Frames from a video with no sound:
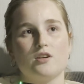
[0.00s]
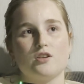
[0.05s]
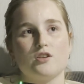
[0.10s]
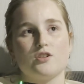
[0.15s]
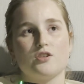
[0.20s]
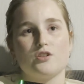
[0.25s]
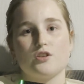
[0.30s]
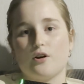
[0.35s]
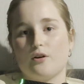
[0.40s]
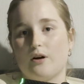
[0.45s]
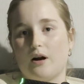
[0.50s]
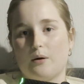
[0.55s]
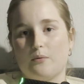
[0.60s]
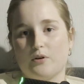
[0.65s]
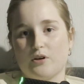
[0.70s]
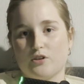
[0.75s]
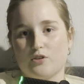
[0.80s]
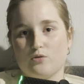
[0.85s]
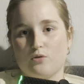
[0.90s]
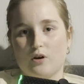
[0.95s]
So I
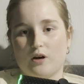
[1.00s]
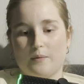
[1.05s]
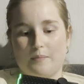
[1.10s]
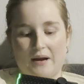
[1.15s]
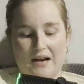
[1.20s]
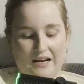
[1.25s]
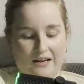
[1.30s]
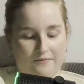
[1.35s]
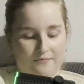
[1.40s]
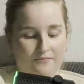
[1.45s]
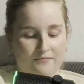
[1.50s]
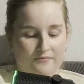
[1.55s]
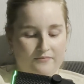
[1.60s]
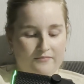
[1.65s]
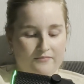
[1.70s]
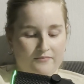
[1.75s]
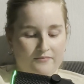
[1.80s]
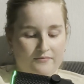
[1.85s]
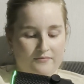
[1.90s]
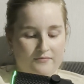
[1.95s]
want to talk about
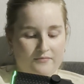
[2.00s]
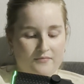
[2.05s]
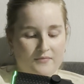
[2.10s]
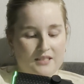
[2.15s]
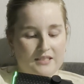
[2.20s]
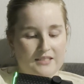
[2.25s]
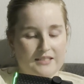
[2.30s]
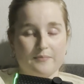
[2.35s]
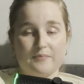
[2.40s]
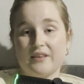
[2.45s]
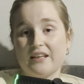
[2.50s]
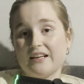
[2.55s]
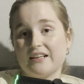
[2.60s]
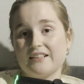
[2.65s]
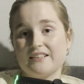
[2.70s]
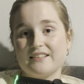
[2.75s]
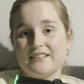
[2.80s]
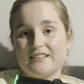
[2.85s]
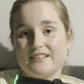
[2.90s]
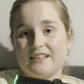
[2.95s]
some
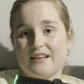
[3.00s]
things